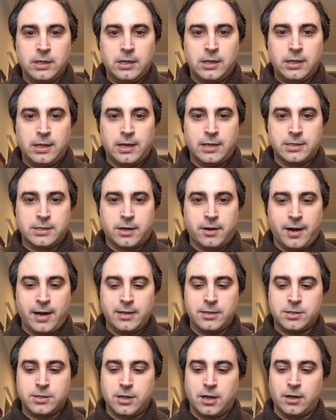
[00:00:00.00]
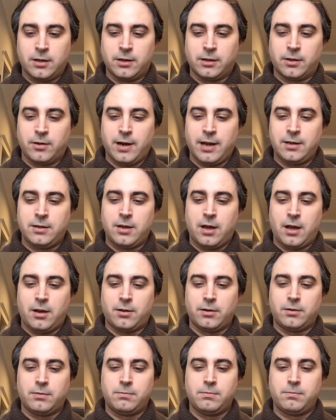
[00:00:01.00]
that is grandson and
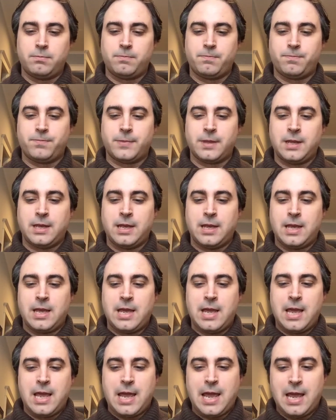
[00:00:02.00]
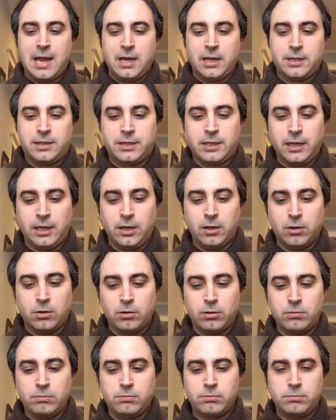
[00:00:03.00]
granddaughter, el
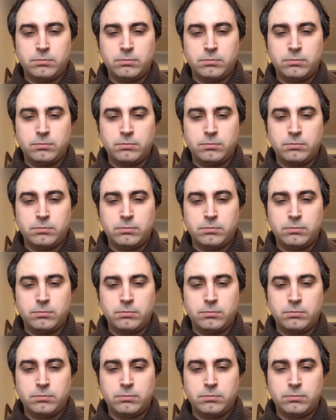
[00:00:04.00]
tío,